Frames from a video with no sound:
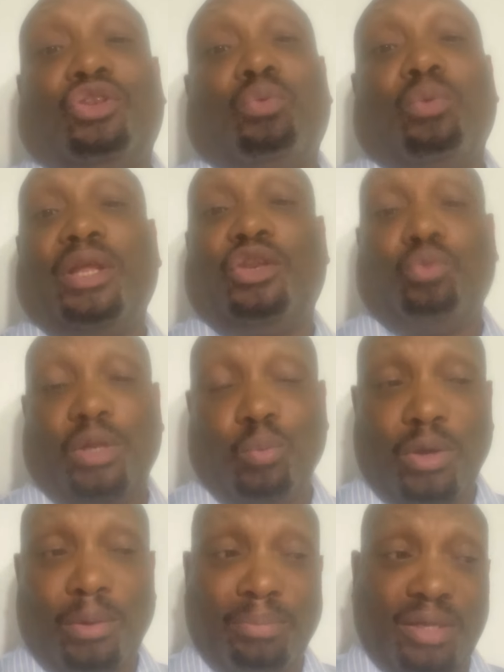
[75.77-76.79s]
20,
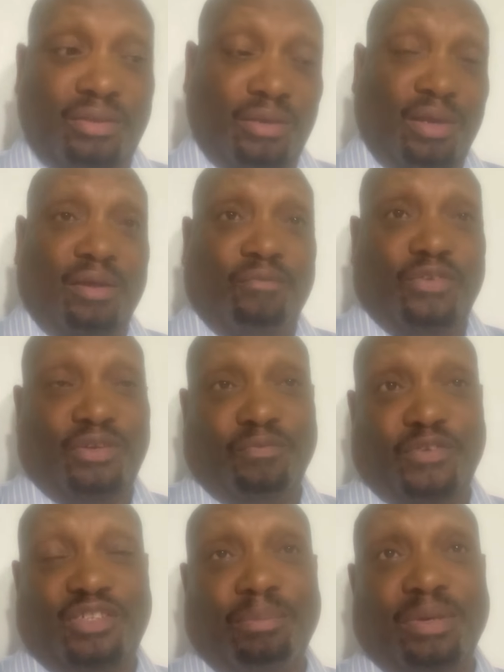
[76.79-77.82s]
21 months
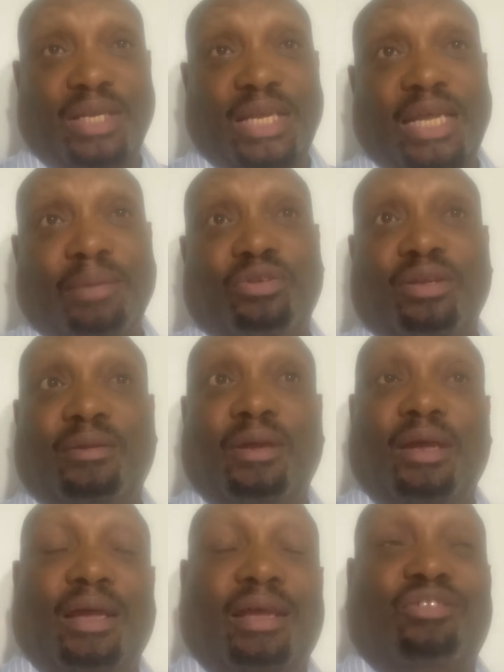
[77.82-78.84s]
for some of the apes. And
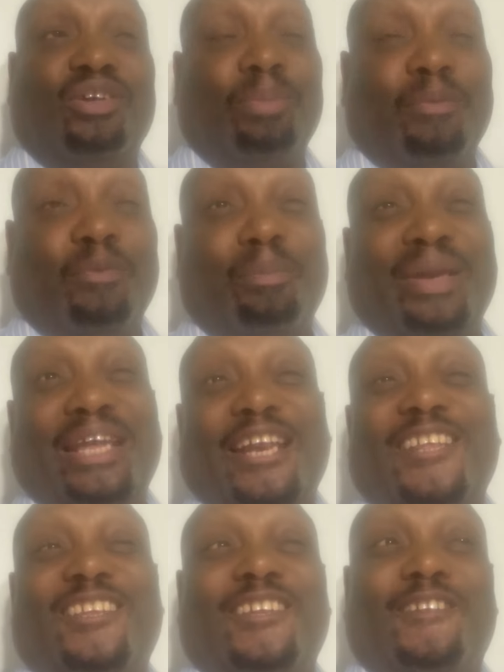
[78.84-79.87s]
some people have been in
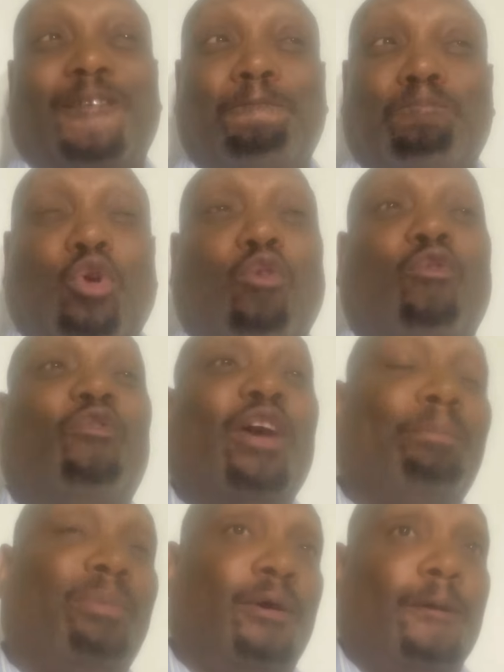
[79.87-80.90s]
it since
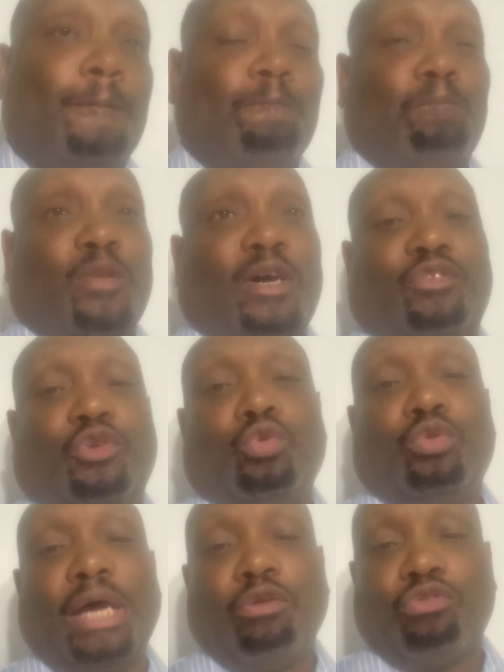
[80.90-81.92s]
November of
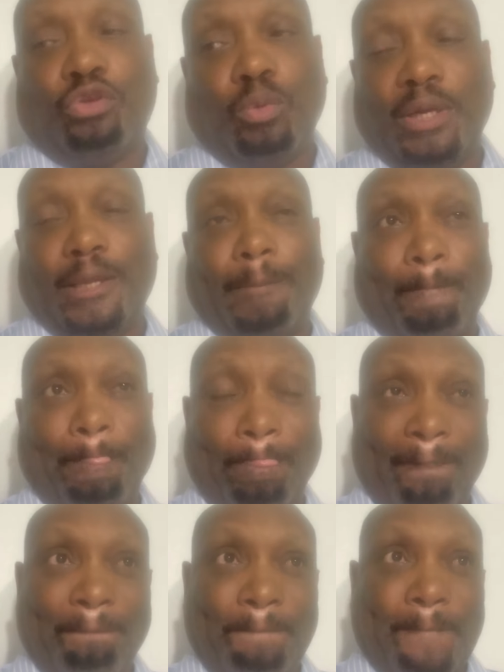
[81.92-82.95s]
2020.
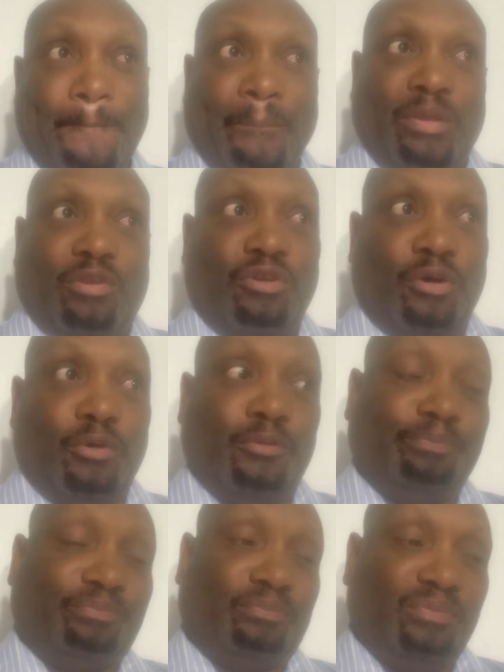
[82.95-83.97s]

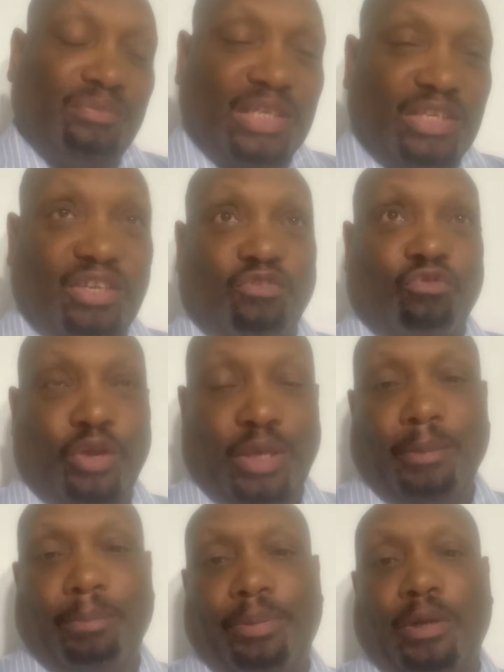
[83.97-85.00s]
So this has
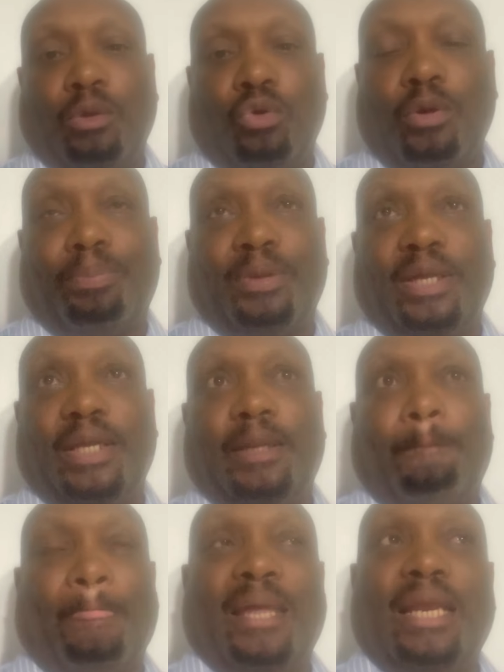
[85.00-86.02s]
really been a long
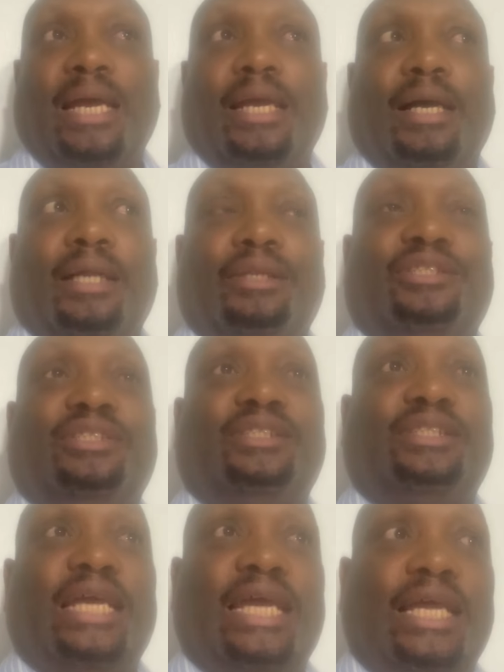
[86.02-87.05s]
play. And I
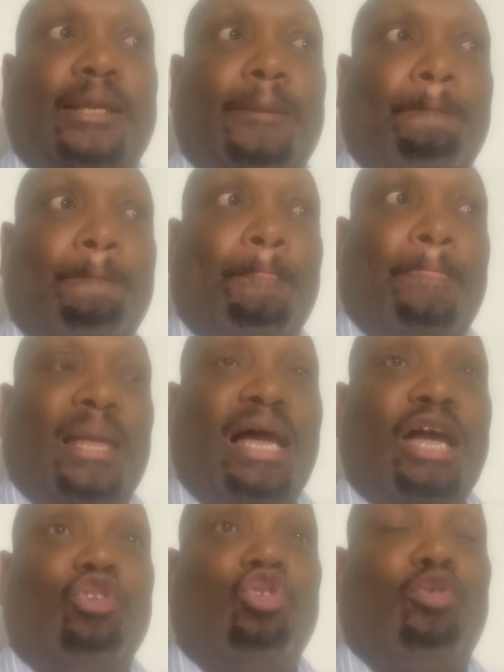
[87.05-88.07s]
understand
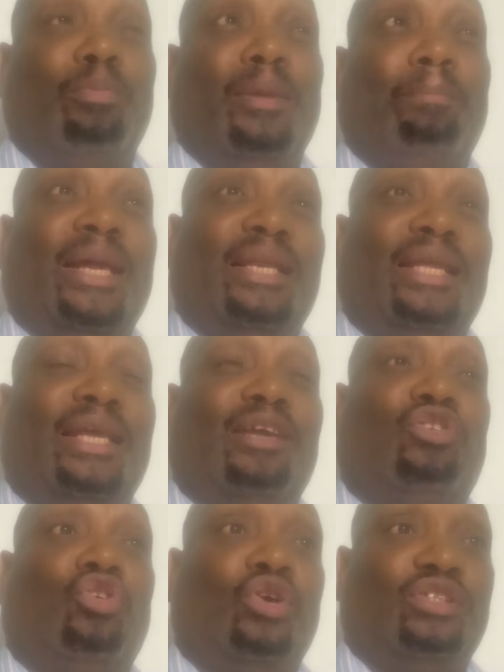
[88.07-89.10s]
how you can be mentally
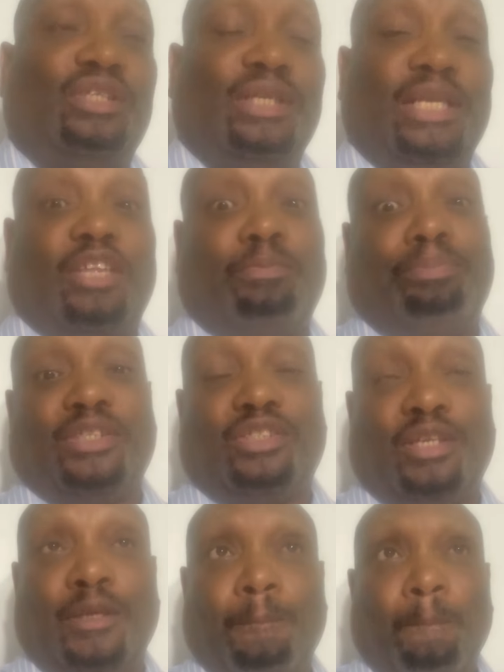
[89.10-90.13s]
exhausted,
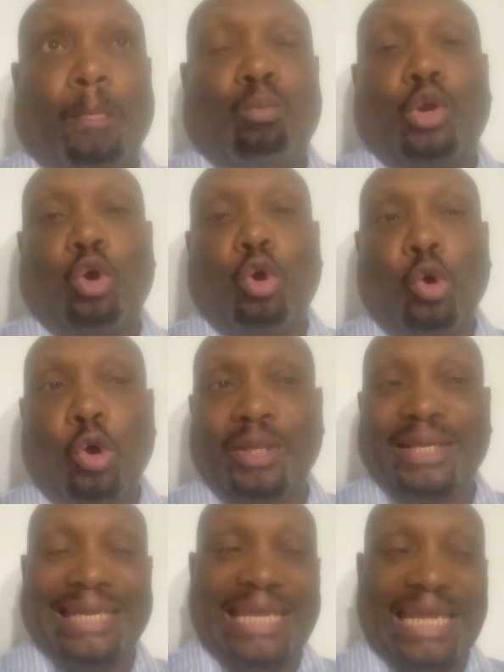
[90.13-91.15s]
especially with all
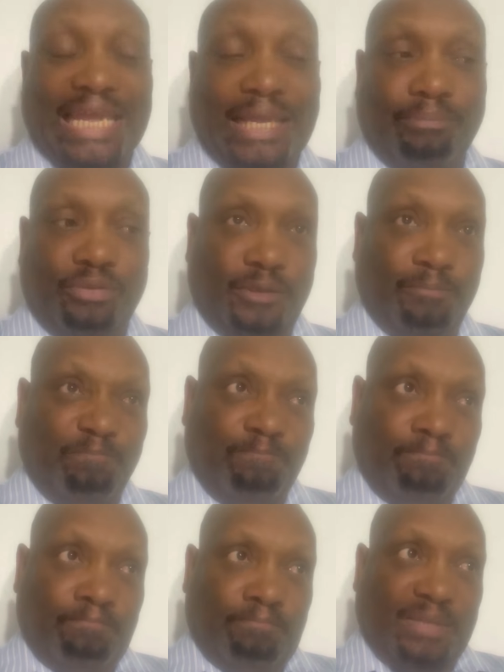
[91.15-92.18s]
the games
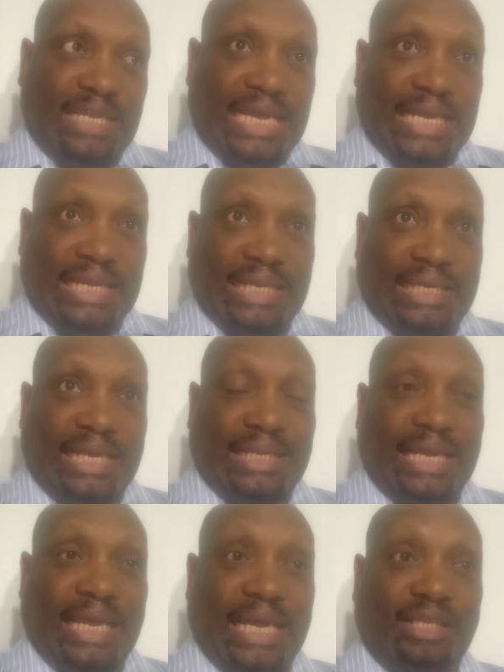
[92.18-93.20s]
that
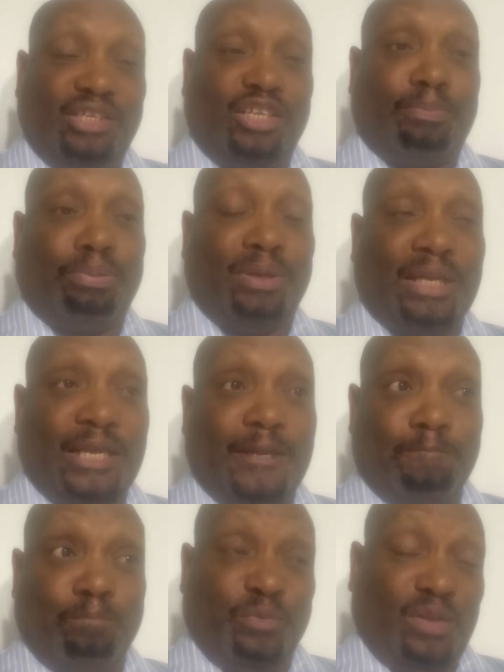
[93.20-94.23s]
the hedgies
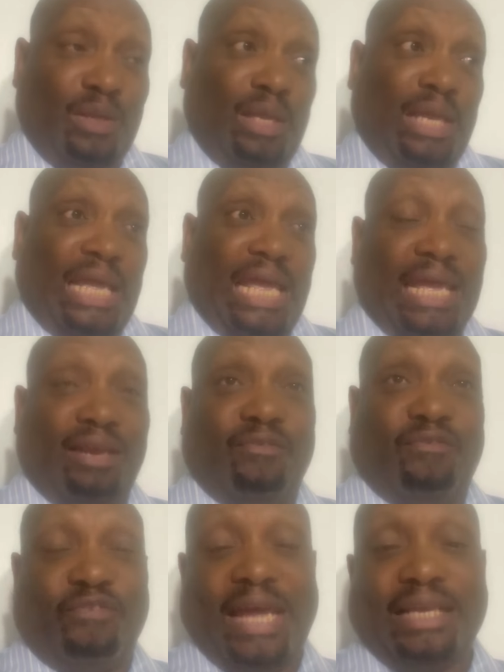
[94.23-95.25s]
play. And the
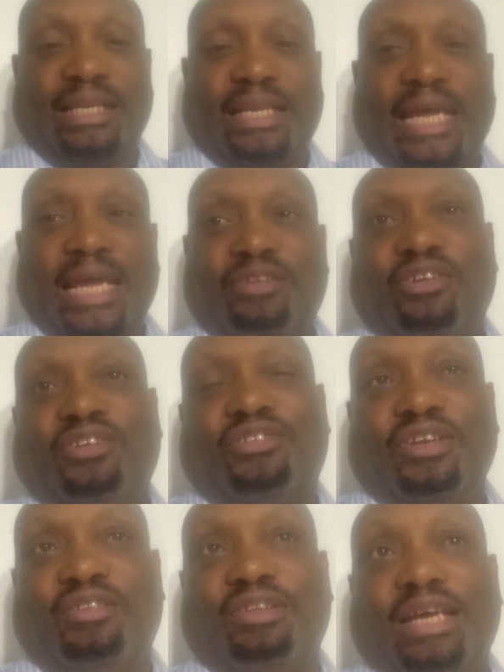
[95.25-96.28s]
fact that the
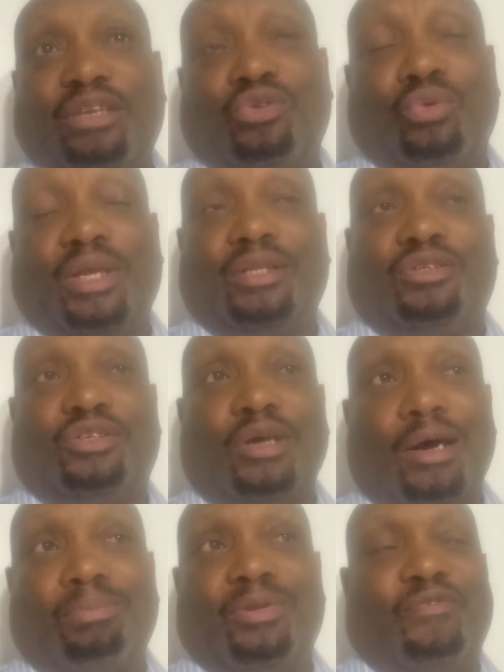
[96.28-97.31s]
SEC is not doing their
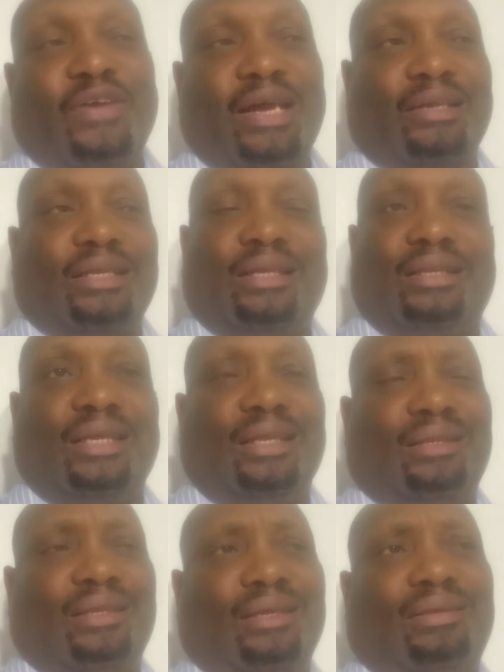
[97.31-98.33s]
job. The fact that the
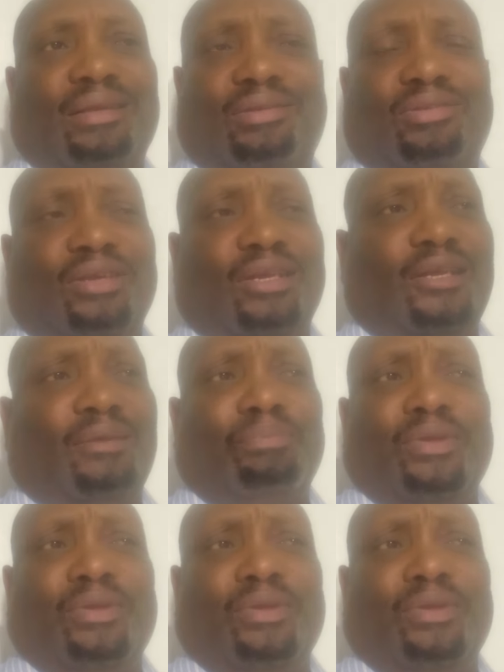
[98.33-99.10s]
DTCC